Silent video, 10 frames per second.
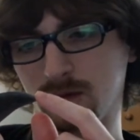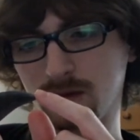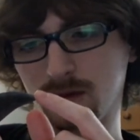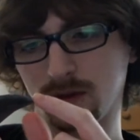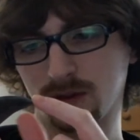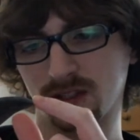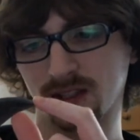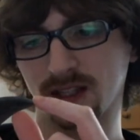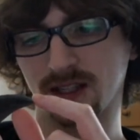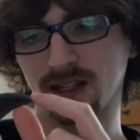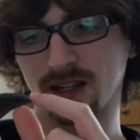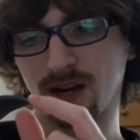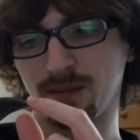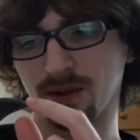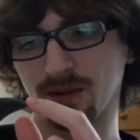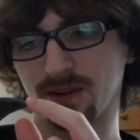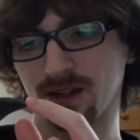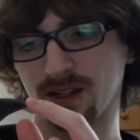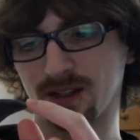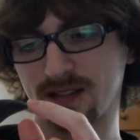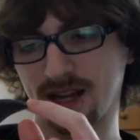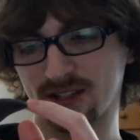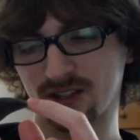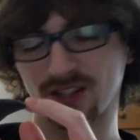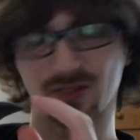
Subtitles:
Looks like they did a couple of test cuts with